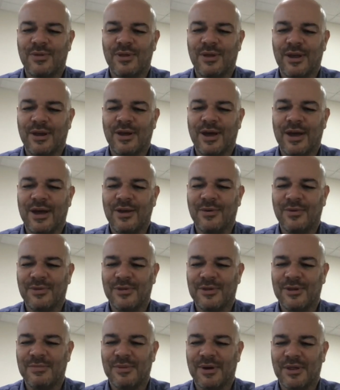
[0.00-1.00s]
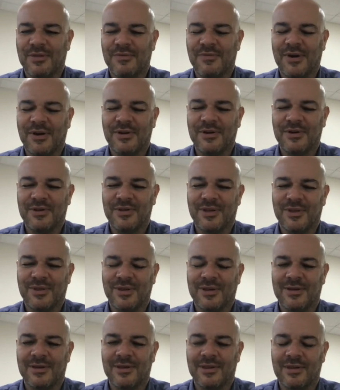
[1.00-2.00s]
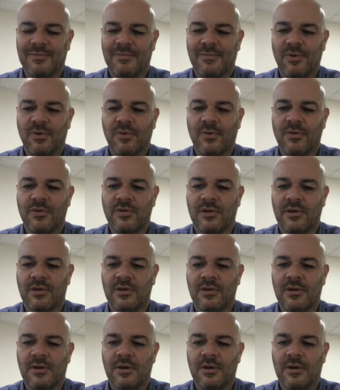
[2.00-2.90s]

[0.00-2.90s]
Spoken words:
inhale too much fungus, I think, is important,